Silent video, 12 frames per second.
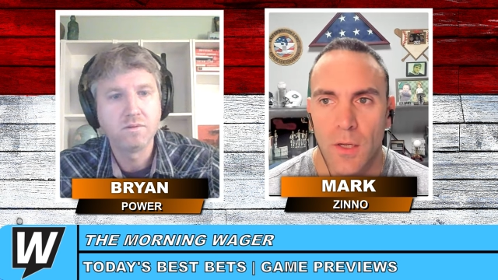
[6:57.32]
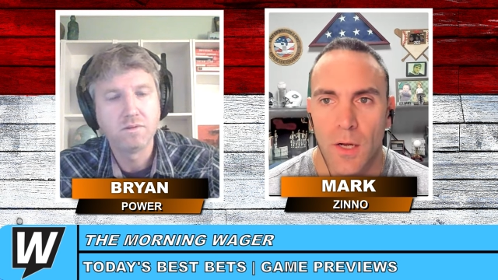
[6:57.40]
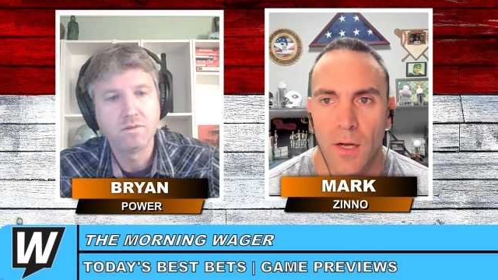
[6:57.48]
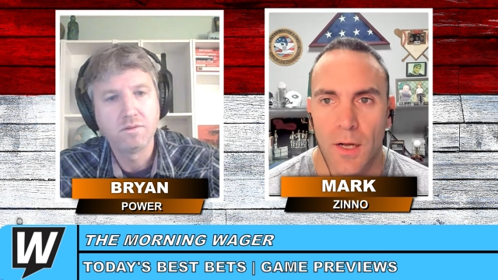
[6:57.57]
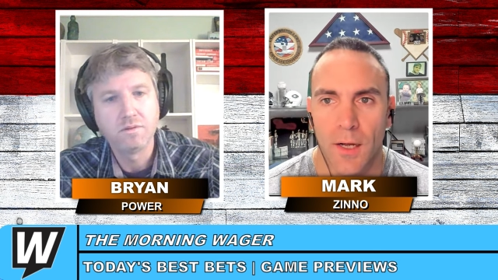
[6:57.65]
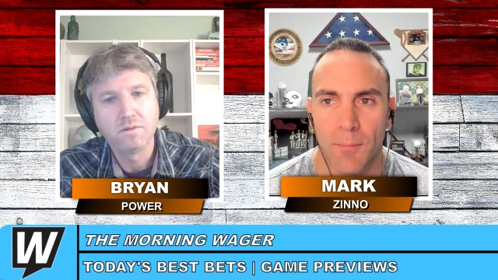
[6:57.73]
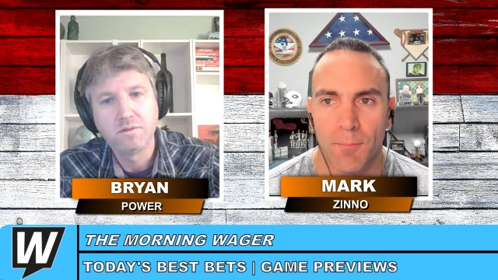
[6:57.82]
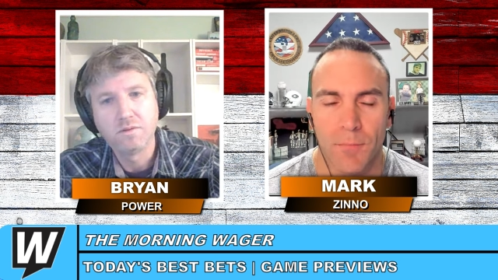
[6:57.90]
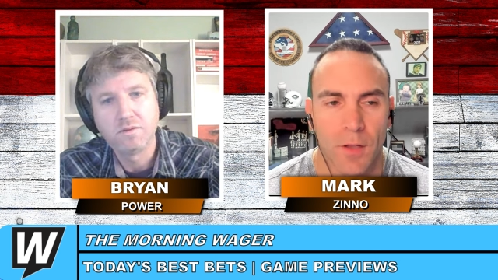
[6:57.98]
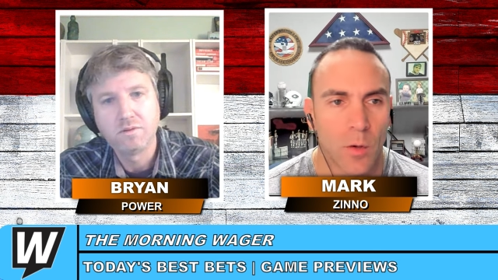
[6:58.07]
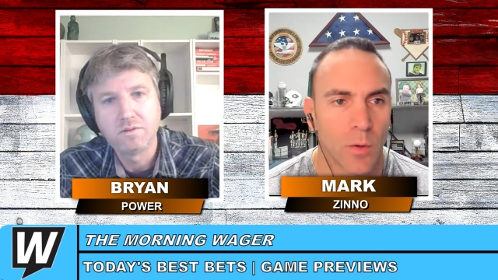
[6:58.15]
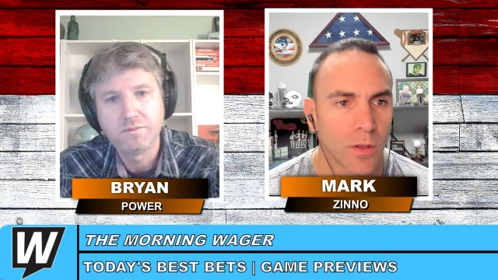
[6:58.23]
Speaker 1: Um, you
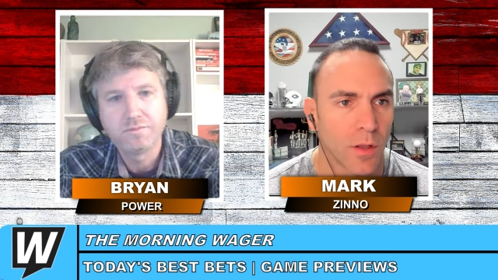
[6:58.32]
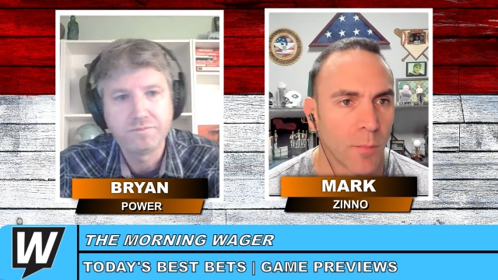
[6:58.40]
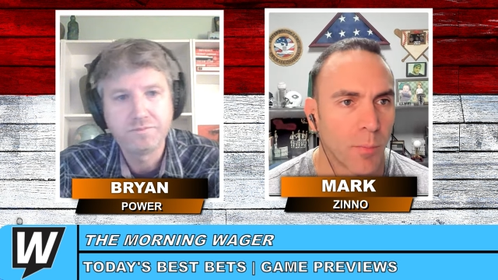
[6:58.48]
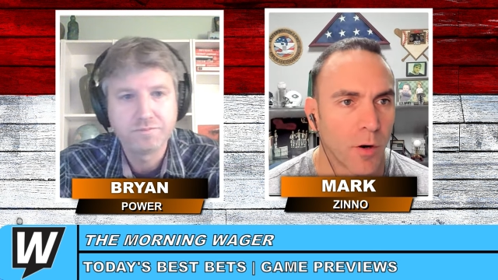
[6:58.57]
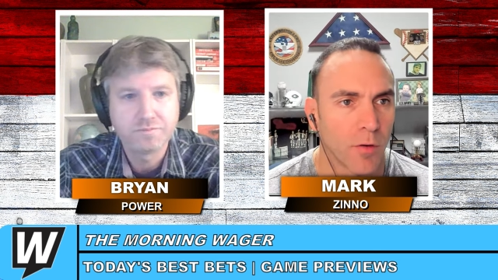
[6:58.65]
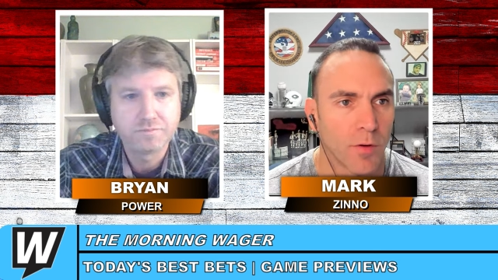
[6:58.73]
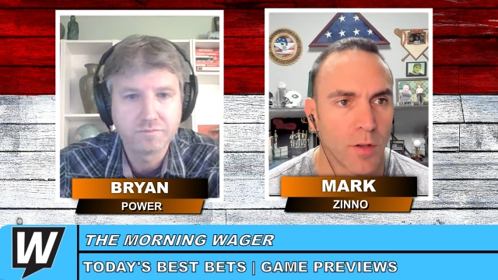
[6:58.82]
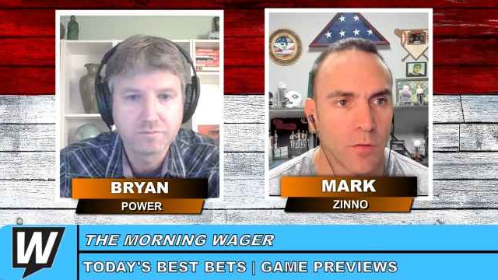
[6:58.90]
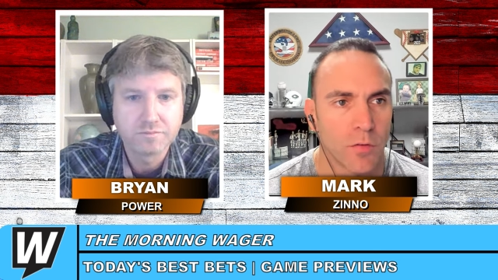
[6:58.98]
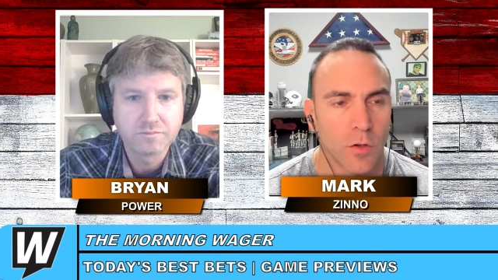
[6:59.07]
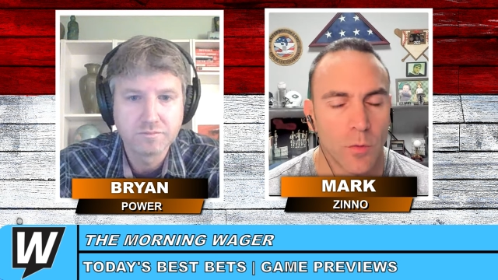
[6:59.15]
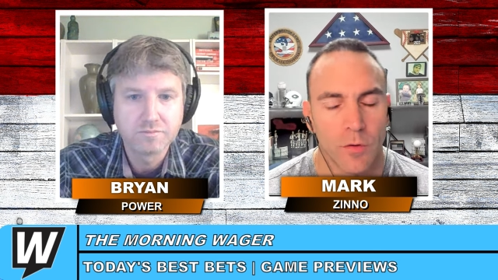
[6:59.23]
know what the other part of it is
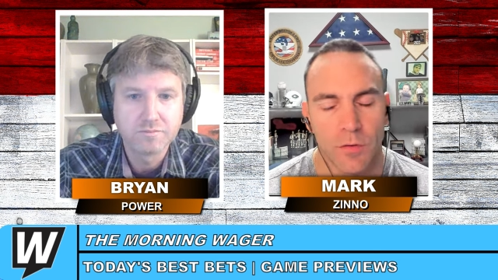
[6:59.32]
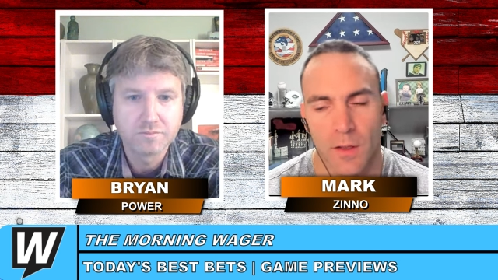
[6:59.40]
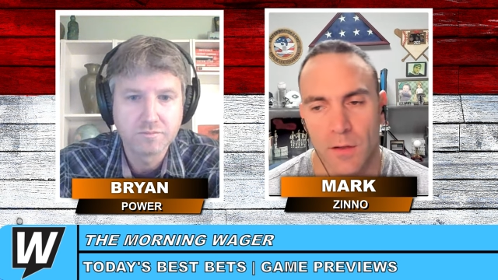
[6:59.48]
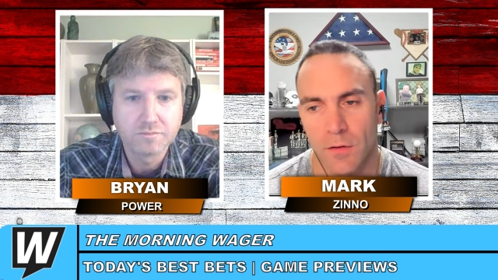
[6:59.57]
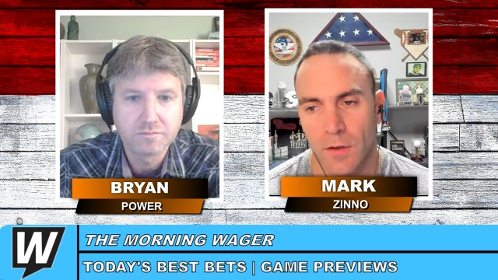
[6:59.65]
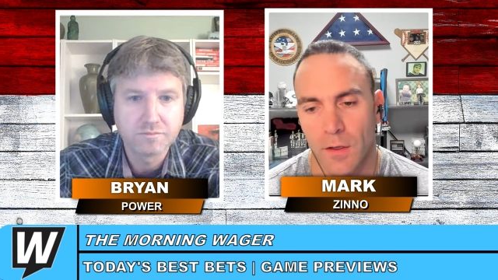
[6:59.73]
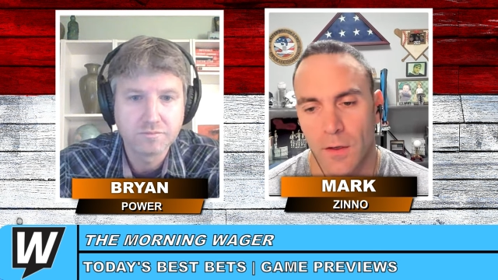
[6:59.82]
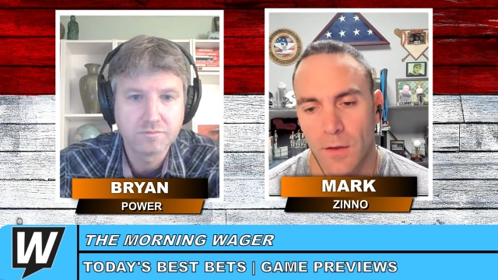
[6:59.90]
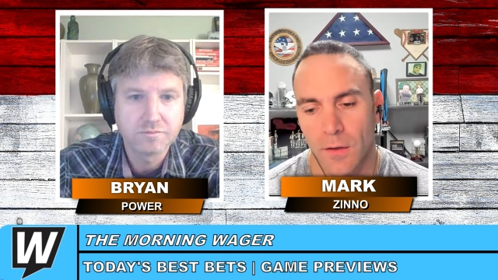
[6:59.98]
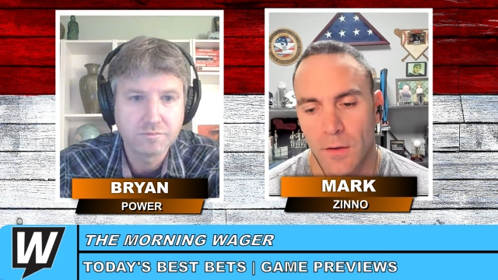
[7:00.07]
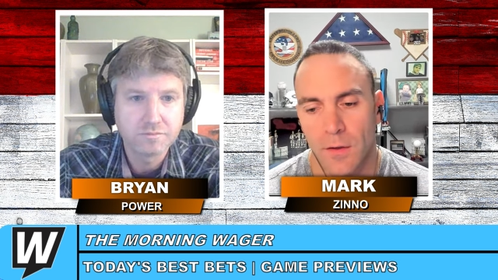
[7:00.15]
too is that uh,